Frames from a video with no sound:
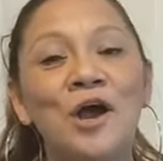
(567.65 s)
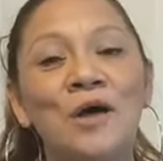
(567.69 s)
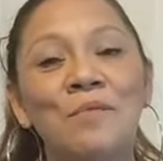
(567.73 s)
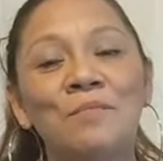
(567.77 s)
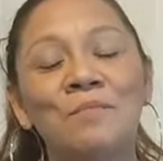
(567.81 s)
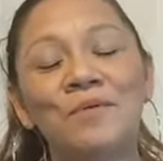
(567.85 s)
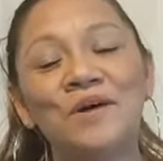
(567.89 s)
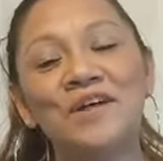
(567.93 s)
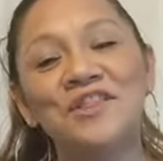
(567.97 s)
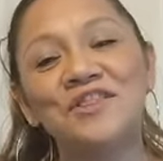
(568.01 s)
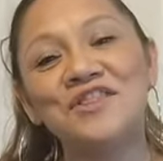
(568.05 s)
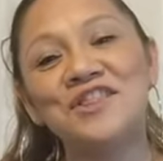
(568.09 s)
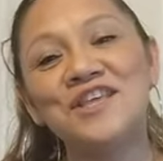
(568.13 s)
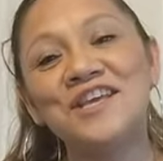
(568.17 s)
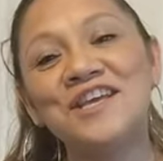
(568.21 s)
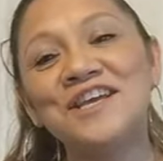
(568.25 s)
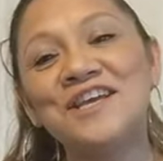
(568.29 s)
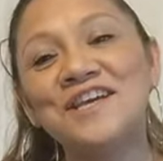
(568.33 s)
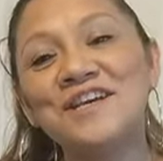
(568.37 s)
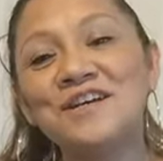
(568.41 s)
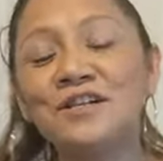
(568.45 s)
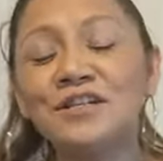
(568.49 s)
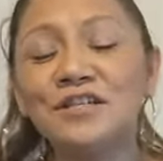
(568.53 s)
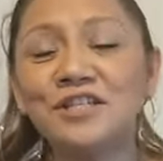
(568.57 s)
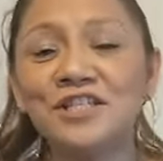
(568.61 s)
But the
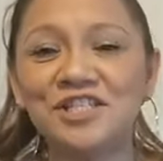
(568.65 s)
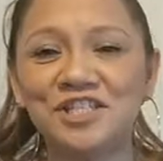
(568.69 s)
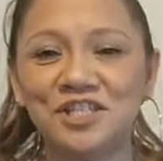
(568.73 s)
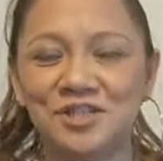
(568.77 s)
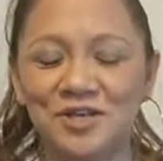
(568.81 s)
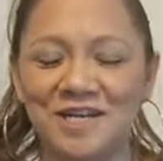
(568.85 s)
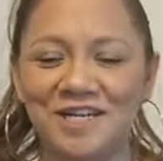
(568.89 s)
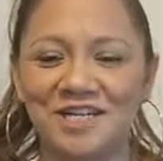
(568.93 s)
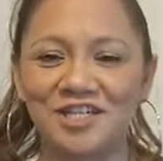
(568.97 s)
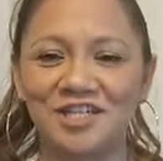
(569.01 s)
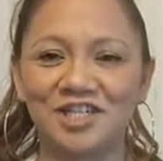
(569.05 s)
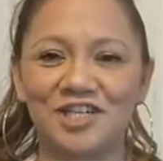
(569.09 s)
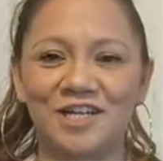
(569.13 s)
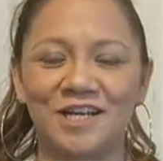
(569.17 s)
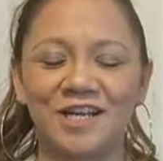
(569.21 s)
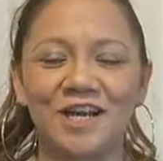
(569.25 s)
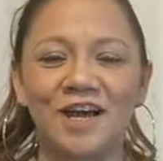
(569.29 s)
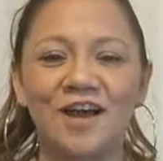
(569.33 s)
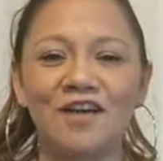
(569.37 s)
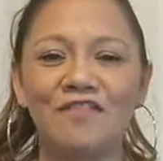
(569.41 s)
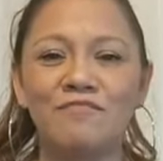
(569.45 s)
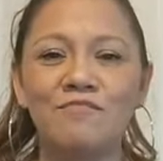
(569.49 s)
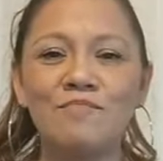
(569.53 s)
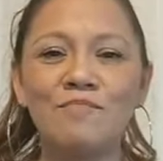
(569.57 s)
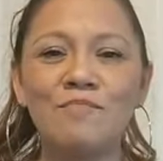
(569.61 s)
illustration
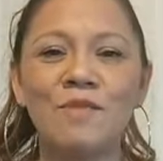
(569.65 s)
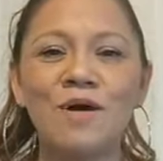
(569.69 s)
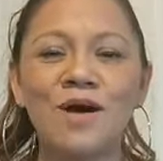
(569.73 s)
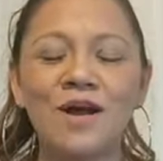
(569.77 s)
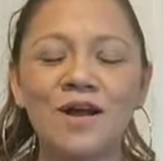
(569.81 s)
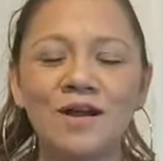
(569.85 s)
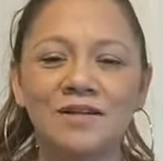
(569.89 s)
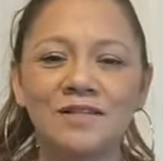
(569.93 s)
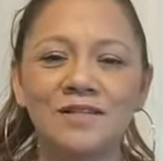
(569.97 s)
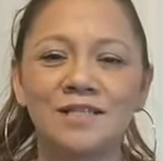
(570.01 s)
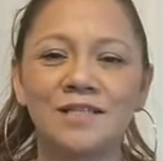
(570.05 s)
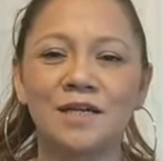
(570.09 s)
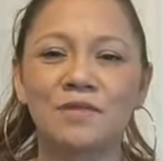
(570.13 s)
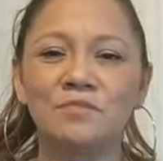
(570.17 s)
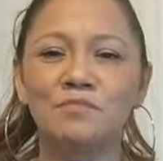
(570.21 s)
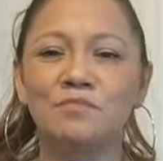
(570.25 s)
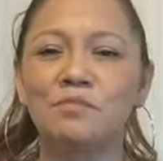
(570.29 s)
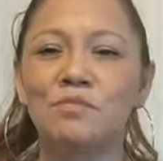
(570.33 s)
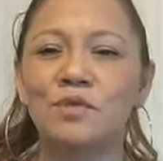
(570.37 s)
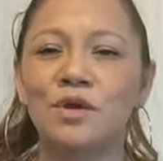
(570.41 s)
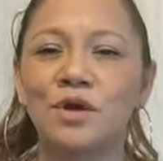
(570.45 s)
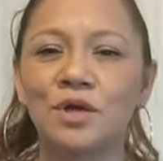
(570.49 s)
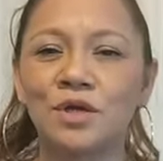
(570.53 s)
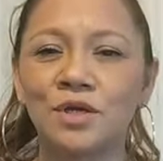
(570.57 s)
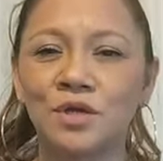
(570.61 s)
of Mars and
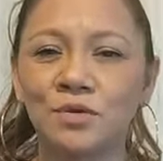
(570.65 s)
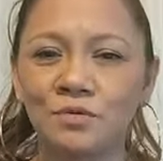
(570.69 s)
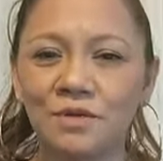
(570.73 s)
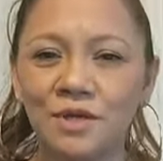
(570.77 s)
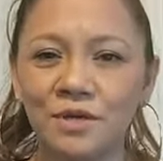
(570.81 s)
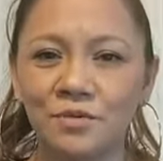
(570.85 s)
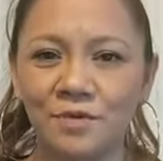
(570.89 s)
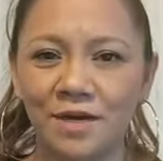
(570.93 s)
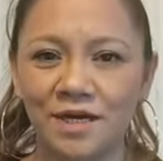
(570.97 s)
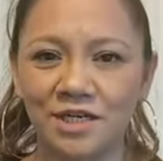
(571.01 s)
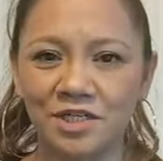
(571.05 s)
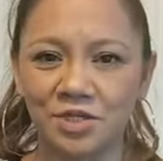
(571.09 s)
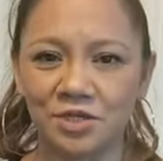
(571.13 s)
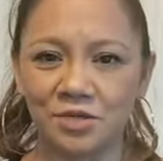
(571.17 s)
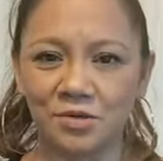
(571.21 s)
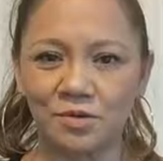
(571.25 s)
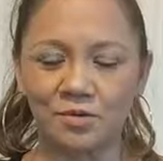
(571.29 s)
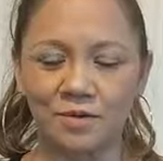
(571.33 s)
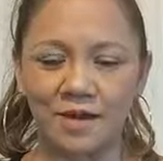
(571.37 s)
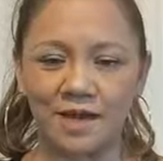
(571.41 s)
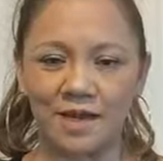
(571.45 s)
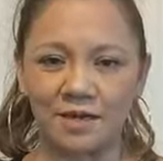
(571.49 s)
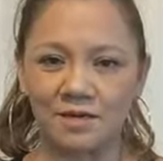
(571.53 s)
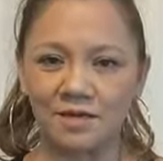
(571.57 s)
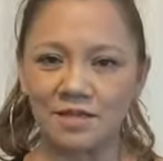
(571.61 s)
Mercury
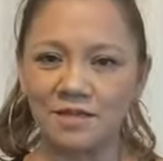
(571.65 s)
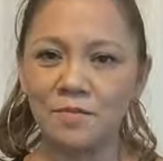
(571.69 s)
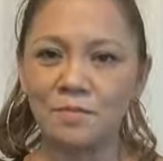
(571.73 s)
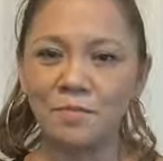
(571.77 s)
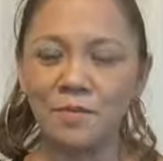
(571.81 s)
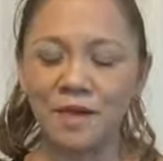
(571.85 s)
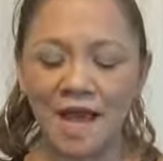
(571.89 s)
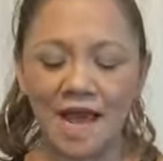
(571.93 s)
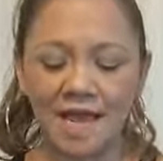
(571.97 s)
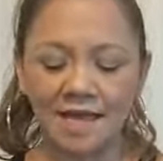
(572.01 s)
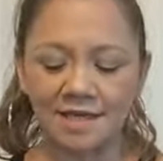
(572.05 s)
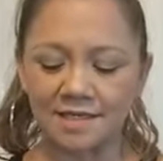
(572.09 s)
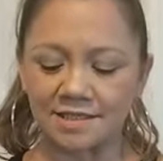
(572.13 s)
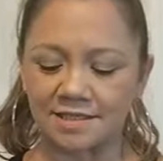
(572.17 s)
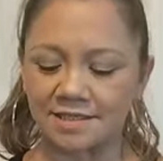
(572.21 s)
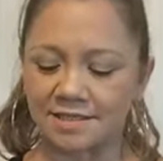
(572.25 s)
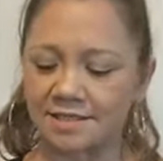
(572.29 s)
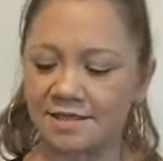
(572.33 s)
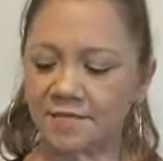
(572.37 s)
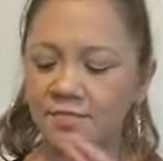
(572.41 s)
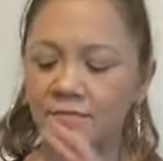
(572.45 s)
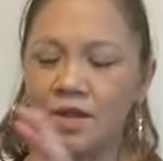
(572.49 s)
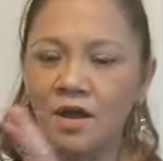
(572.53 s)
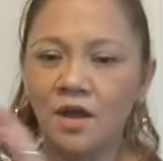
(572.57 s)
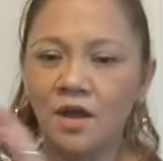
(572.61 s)
retrograde in the planets,
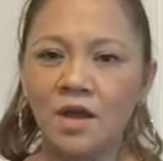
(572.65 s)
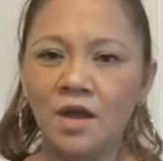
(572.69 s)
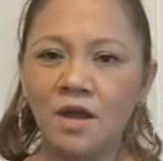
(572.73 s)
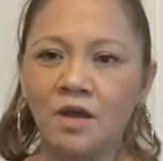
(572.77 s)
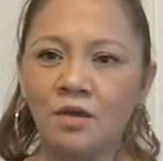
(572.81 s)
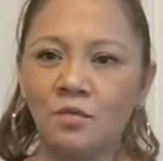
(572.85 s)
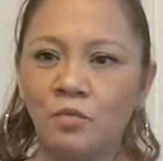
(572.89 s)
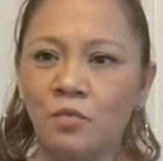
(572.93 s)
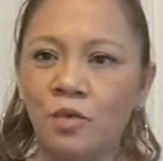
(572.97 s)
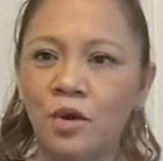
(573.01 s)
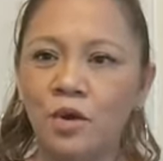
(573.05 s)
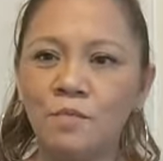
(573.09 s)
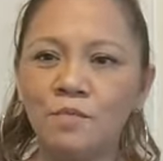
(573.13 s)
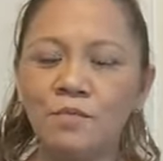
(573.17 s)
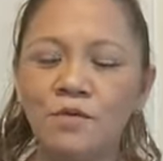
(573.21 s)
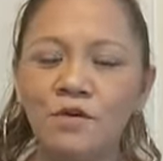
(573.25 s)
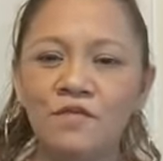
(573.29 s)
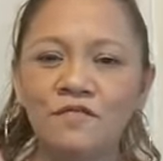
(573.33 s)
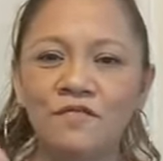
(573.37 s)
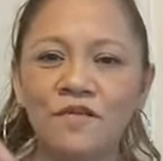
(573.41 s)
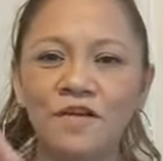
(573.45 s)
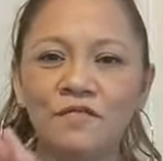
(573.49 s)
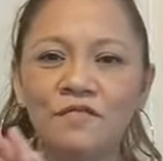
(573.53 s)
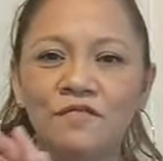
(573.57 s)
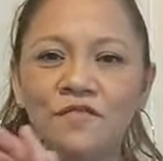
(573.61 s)
we're
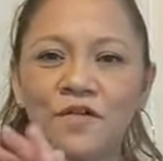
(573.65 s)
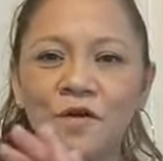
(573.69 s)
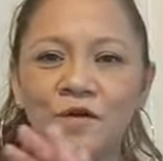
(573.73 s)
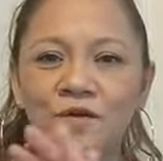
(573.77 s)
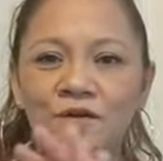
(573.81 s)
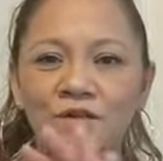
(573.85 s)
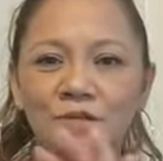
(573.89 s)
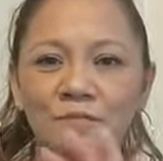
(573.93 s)
moving forward.